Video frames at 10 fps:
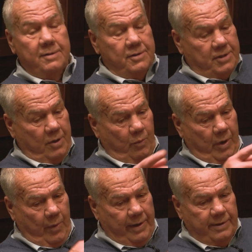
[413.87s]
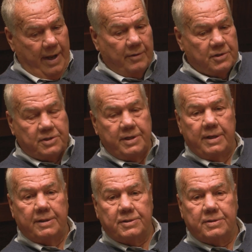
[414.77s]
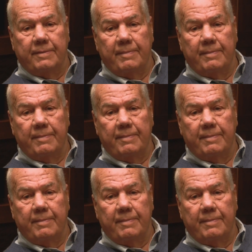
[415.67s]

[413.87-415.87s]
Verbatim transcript: So we went downstairs.